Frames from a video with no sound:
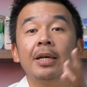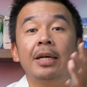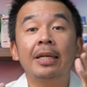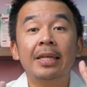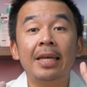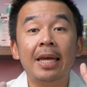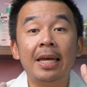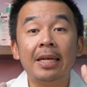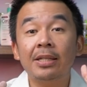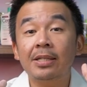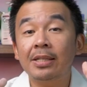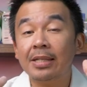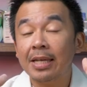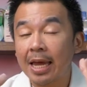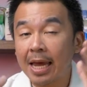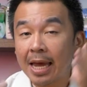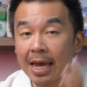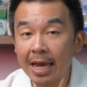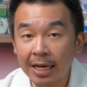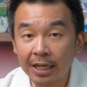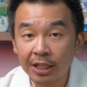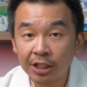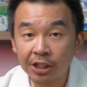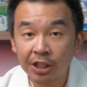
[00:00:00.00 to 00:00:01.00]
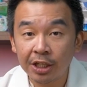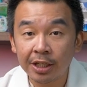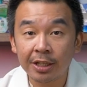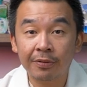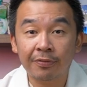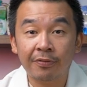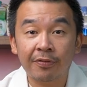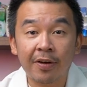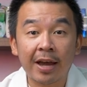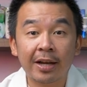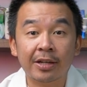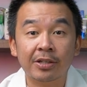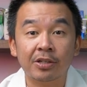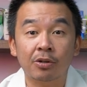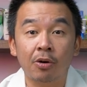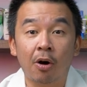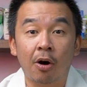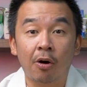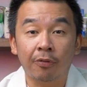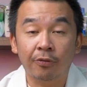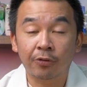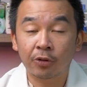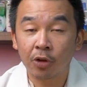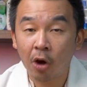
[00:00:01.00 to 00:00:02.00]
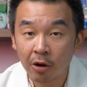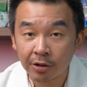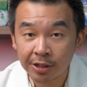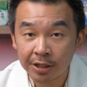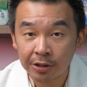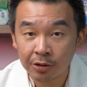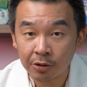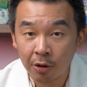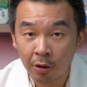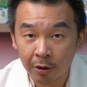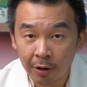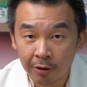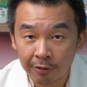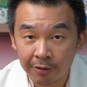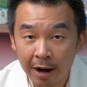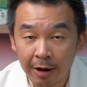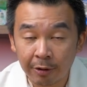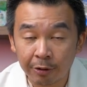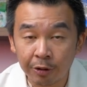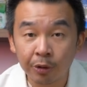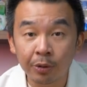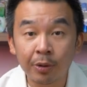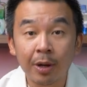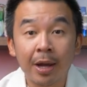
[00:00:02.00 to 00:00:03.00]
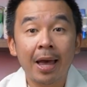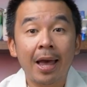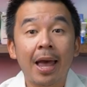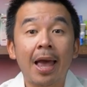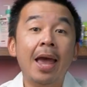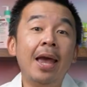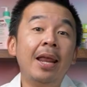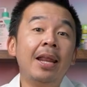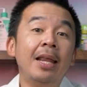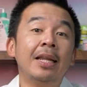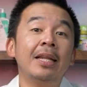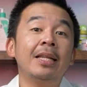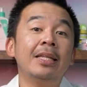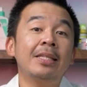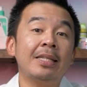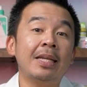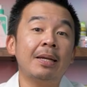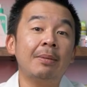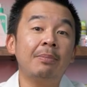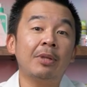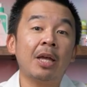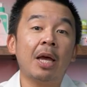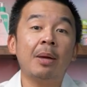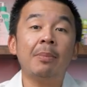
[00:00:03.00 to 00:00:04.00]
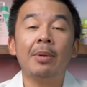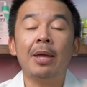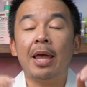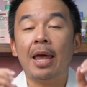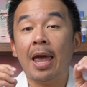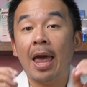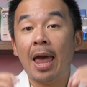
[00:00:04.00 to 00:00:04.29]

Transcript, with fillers: against aging effects of toxins all around you, and at the same time,